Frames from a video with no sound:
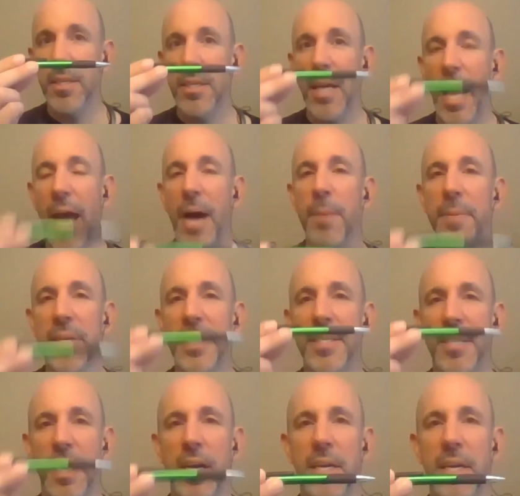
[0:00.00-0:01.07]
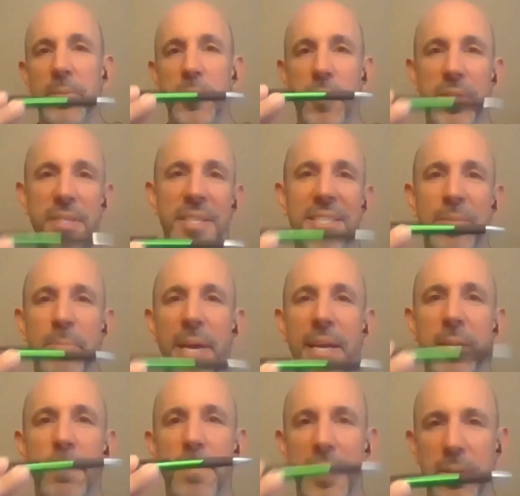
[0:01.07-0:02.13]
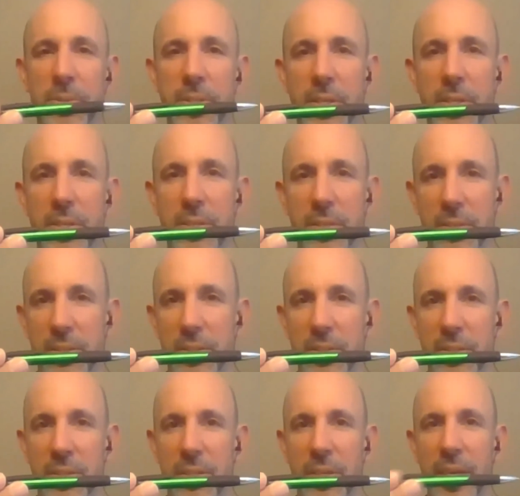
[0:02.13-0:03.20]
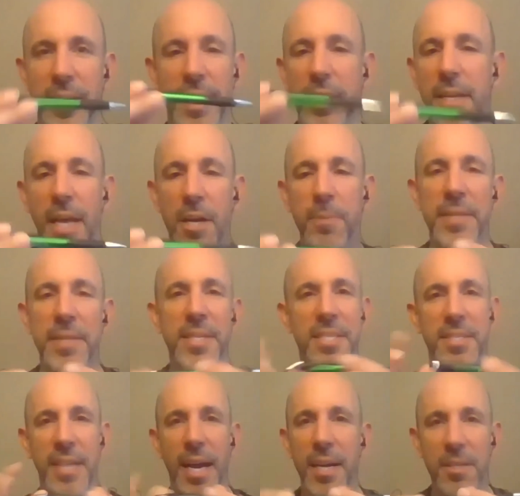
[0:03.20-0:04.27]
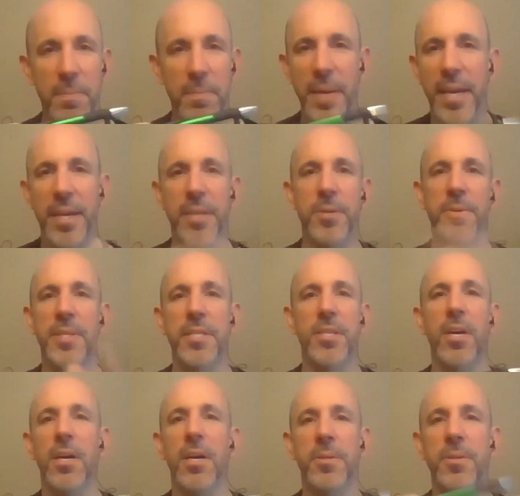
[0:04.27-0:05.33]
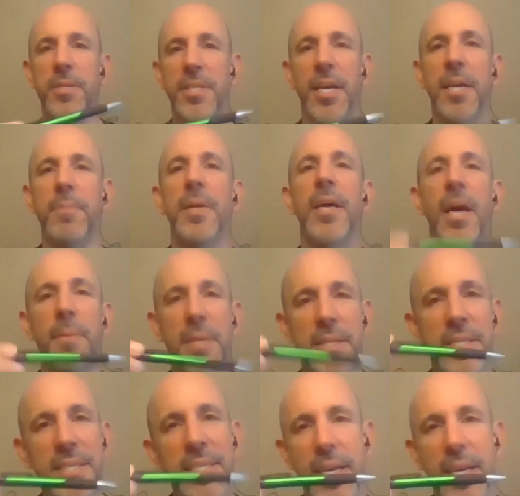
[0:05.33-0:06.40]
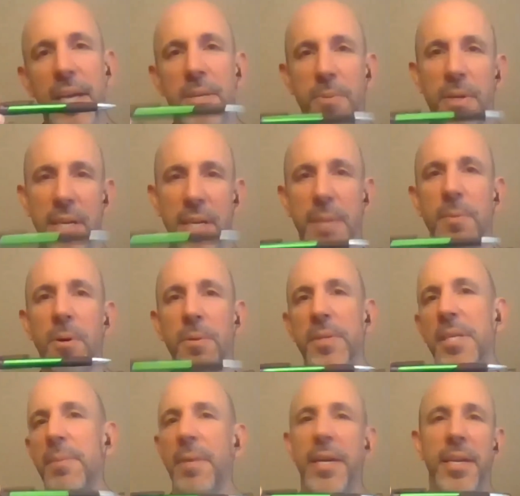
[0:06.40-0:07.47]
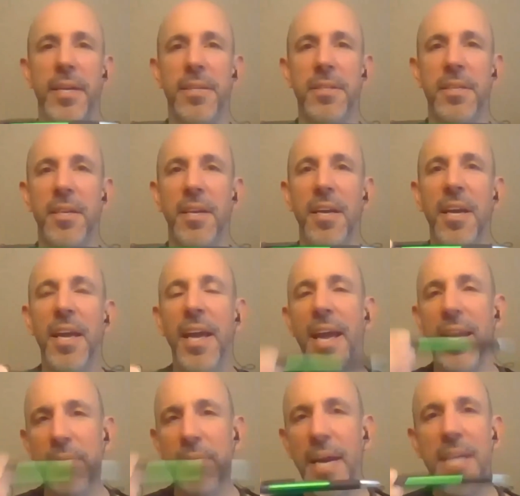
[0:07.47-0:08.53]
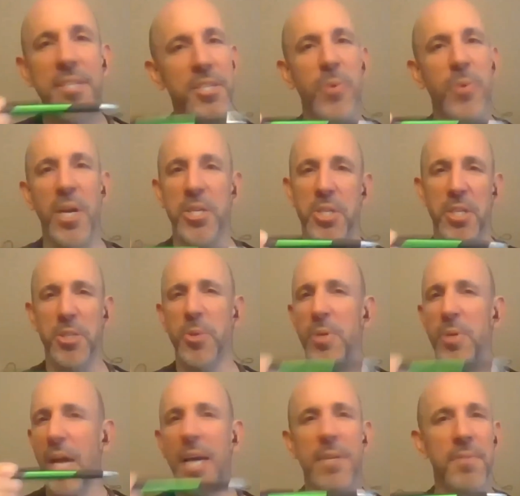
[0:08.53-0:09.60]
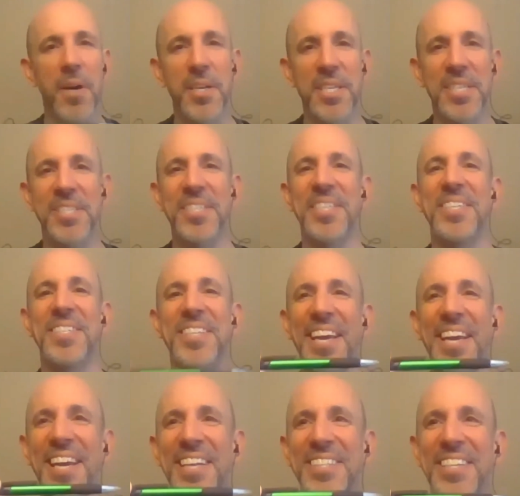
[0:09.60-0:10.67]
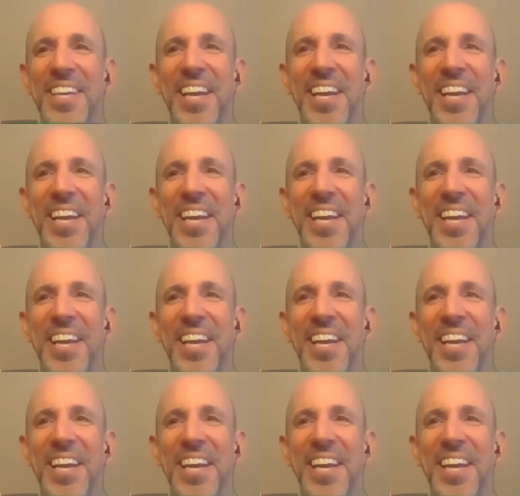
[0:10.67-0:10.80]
how many times was this pen built? And I don't mean this style of pen or this color or type. I mean this exact one that I'm holding in my hand. And I've asked this question to a lot of audiences, and